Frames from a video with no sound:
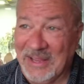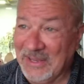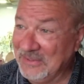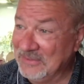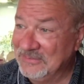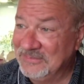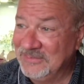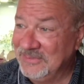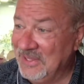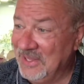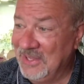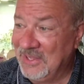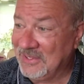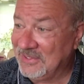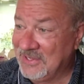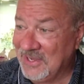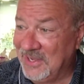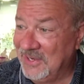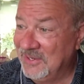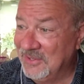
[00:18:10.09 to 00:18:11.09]
And
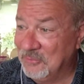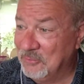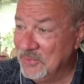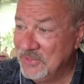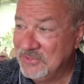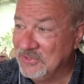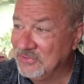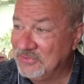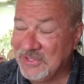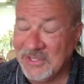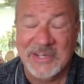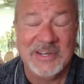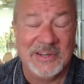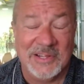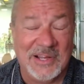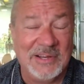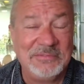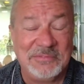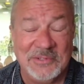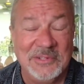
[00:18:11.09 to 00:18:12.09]
yeah, kind of. We just hit it
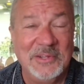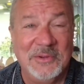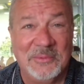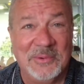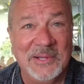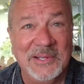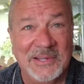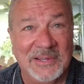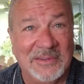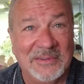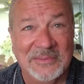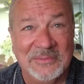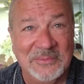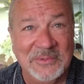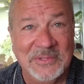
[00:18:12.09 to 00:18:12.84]
off really well.